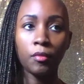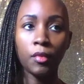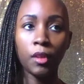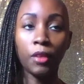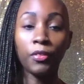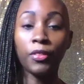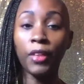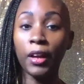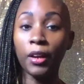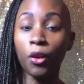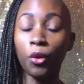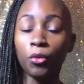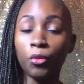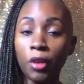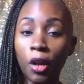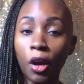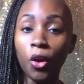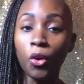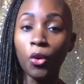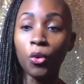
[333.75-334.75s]
they don't
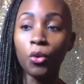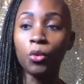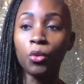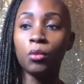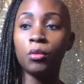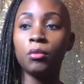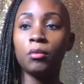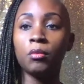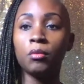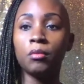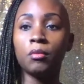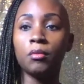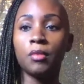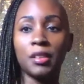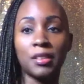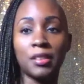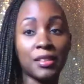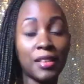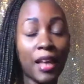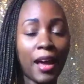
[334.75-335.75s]
know the
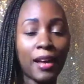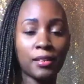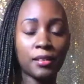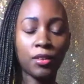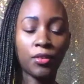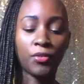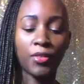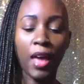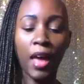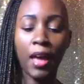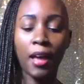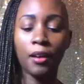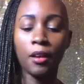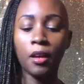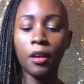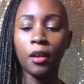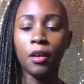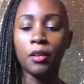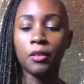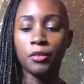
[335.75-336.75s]
status of that.
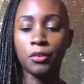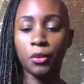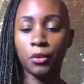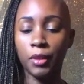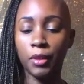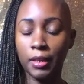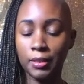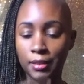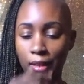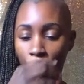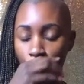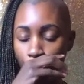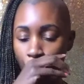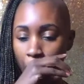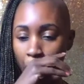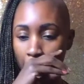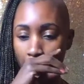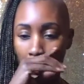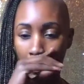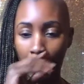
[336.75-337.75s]
So they
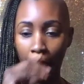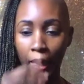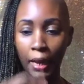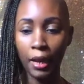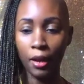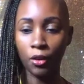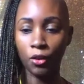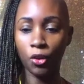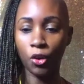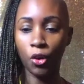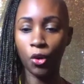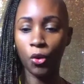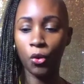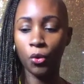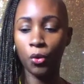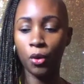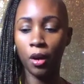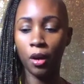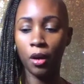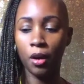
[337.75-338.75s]
definitely can't
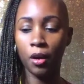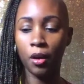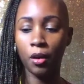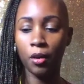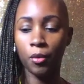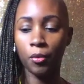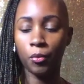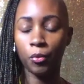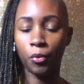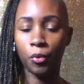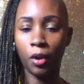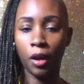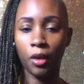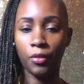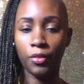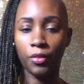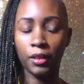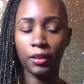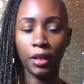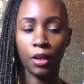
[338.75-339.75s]
go. I
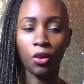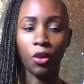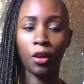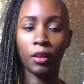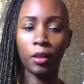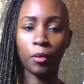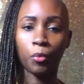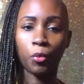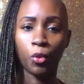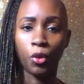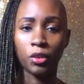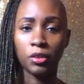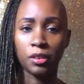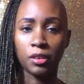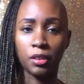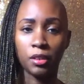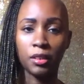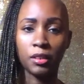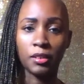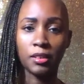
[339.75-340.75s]
think they call it
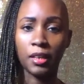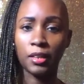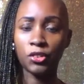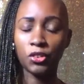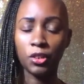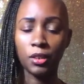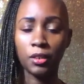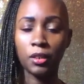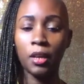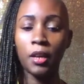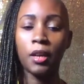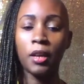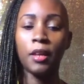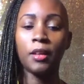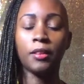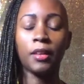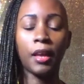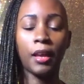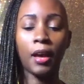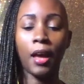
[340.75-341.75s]
morselization.
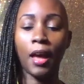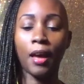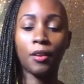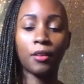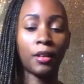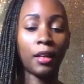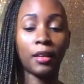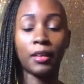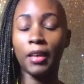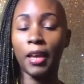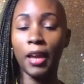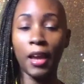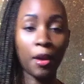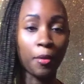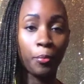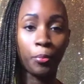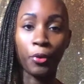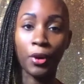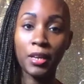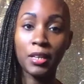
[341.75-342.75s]
They can't
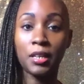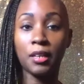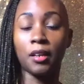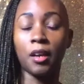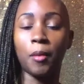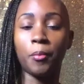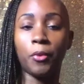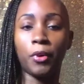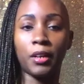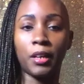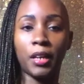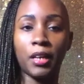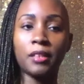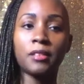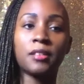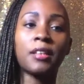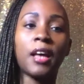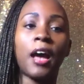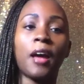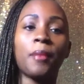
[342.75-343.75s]
break it up on the
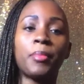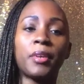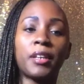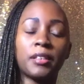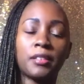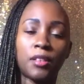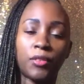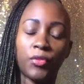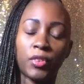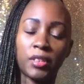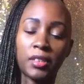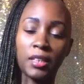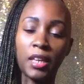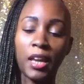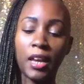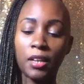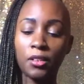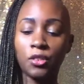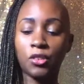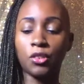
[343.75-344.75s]
inside because if it's
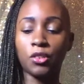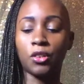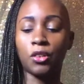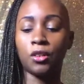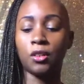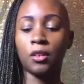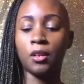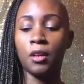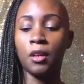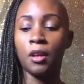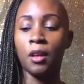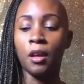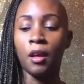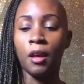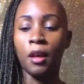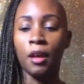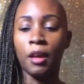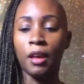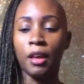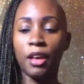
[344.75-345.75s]
cancer,
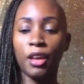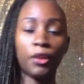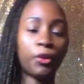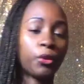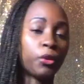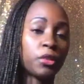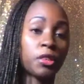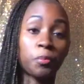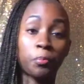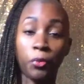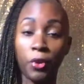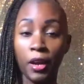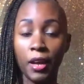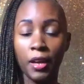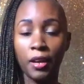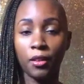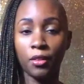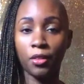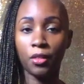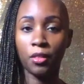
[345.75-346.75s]
it'll
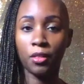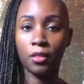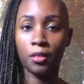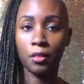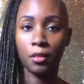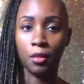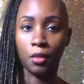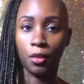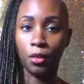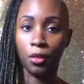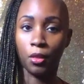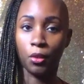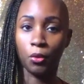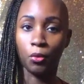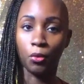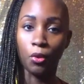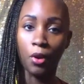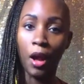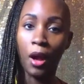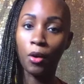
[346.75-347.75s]
spread
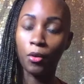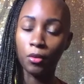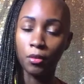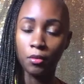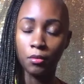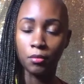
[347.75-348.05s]
throughout,